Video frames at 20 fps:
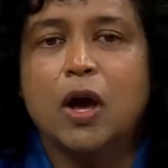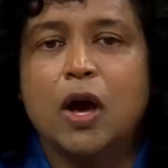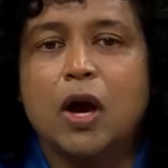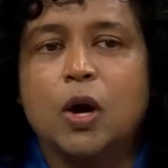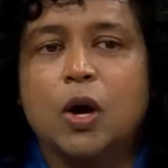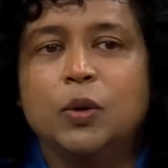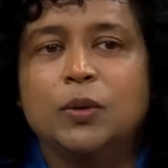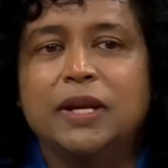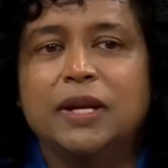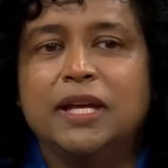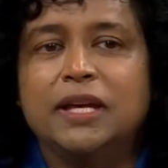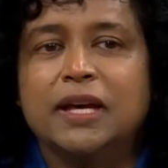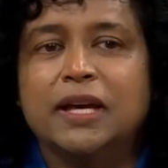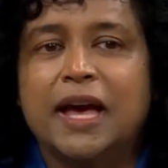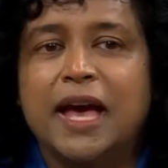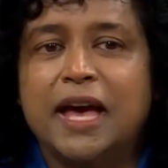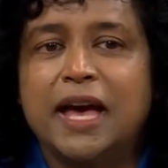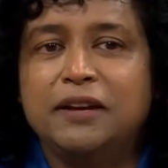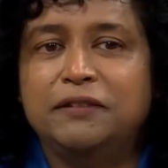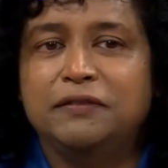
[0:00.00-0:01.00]
Only
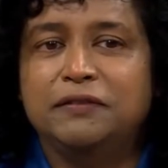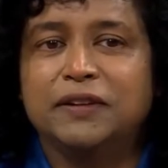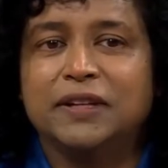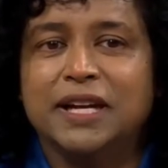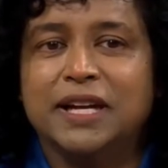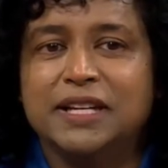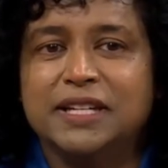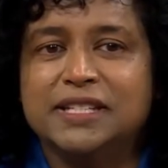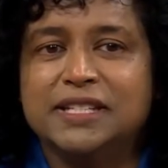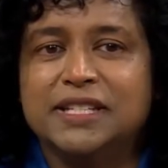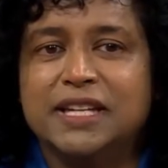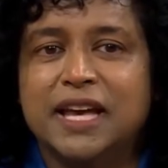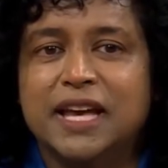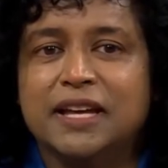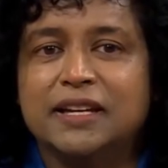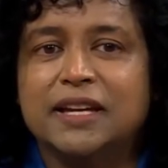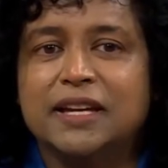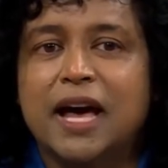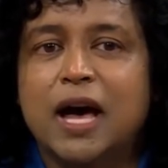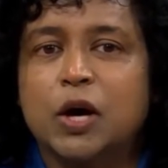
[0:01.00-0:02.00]
a handful
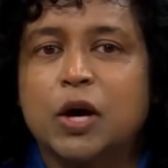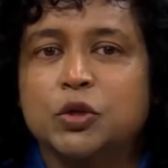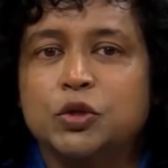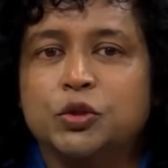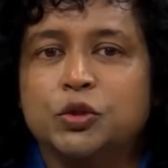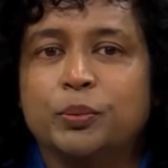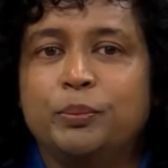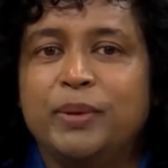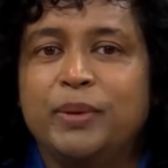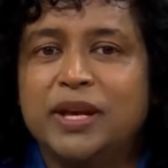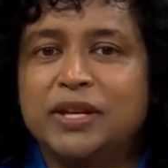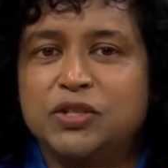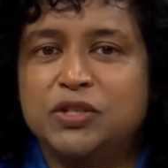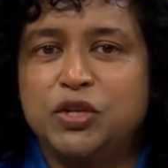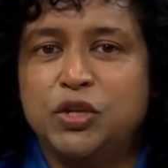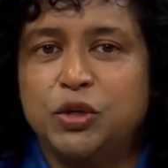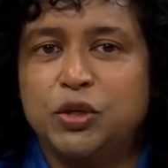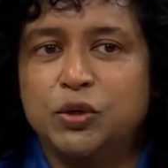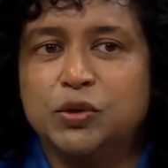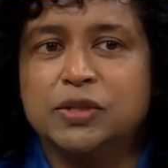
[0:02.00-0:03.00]
understand how to
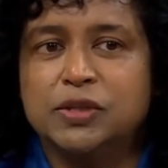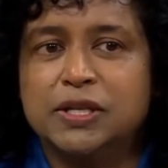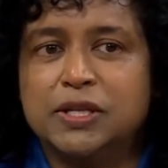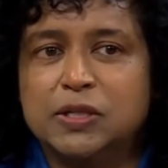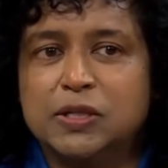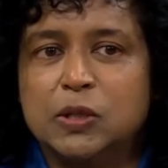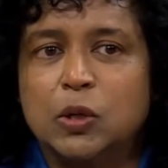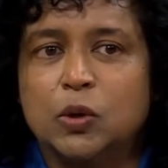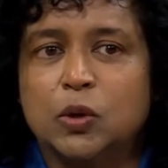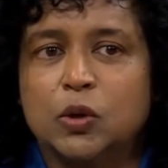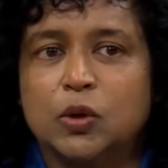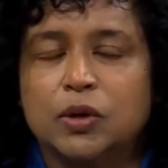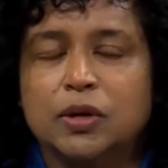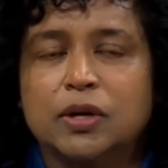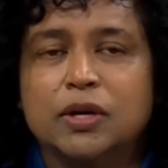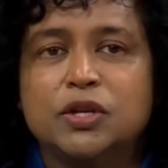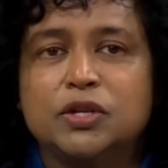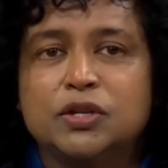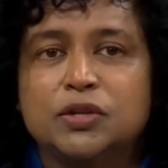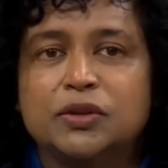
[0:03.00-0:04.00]
best use this law
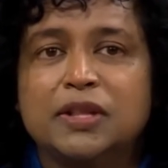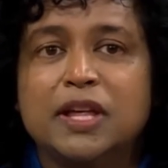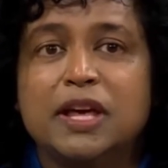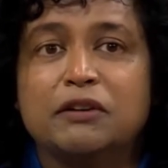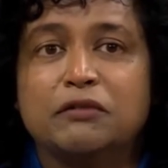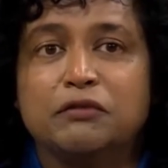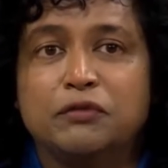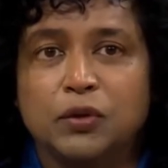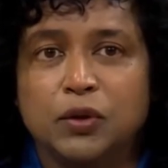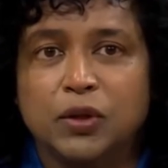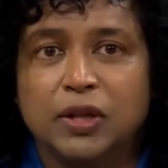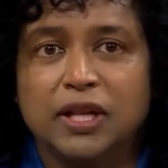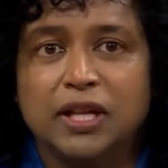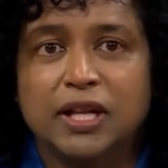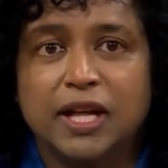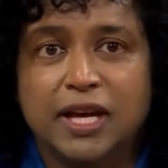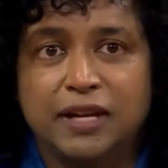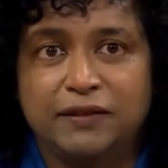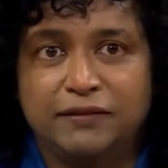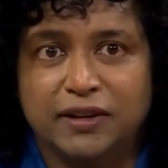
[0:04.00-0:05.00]
to their
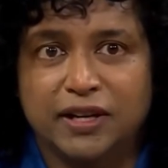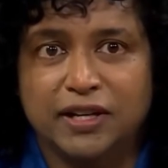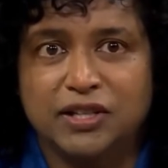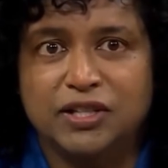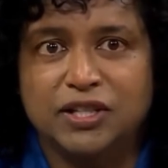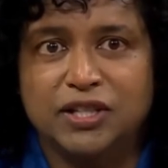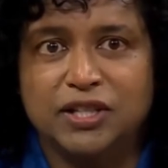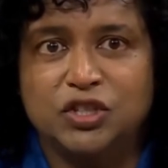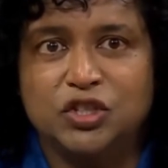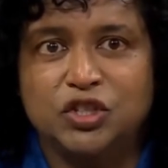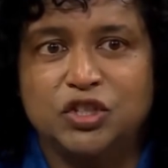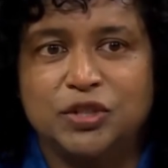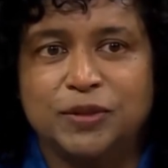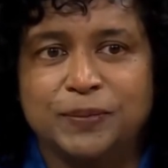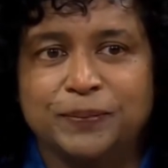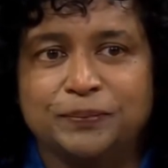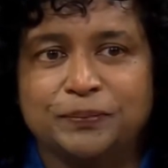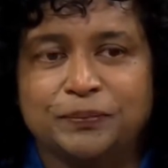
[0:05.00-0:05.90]
full advantage.